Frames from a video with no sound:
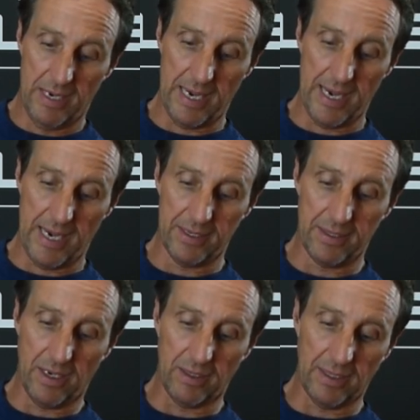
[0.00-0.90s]

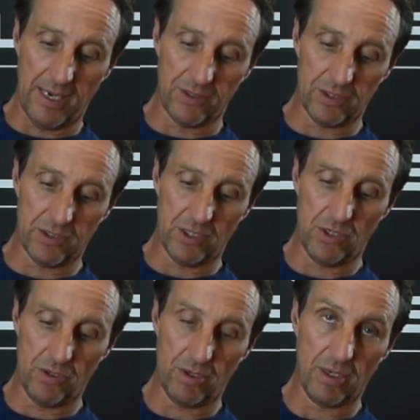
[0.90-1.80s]
and allows us to
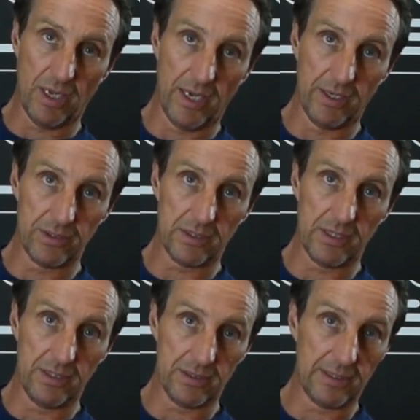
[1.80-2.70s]
utilize
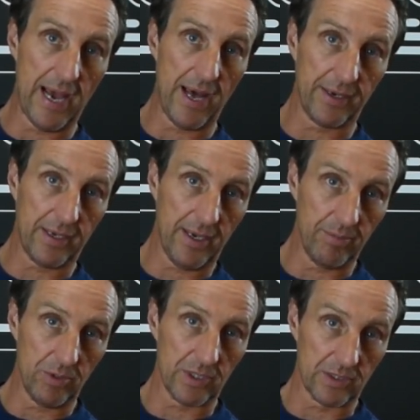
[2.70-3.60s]
these data
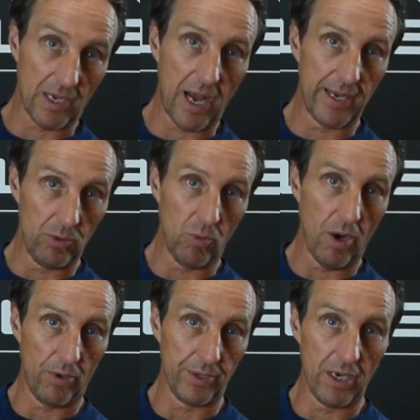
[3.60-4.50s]
cables as high
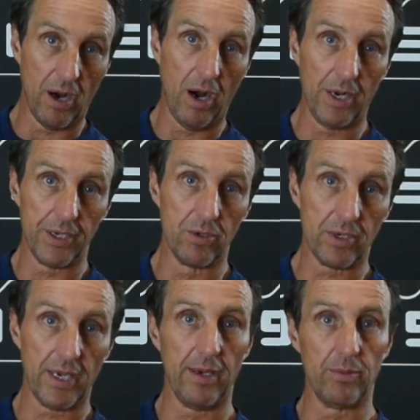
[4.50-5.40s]
quality audio
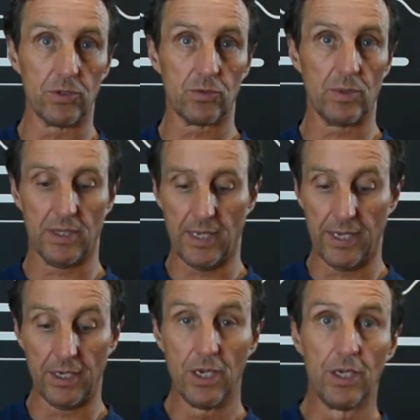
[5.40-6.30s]
cables with
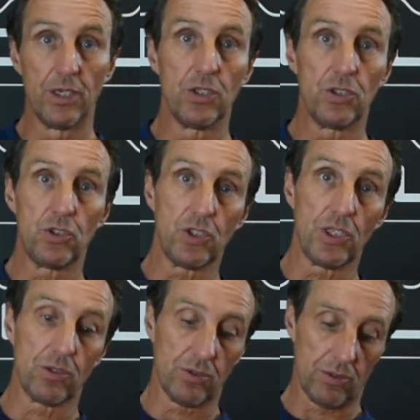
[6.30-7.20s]
a
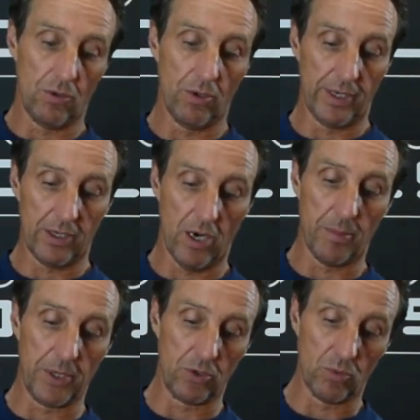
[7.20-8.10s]
shield or a common